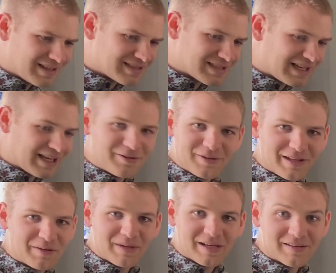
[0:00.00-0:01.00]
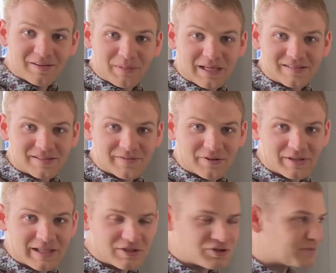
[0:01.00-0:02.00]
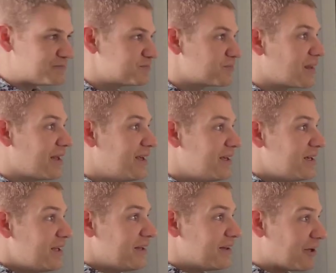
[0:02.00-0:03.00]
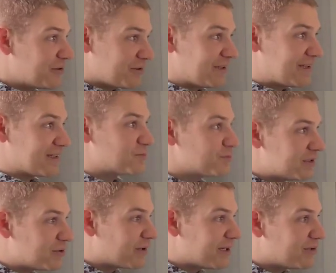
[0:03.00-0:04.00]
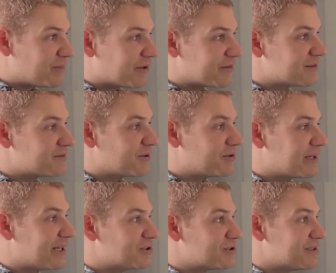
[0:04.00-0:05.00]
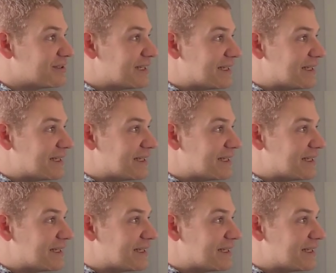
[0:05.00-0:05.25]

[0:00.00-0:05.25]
and together they make an amazing variation. The other thing that's really great about this variation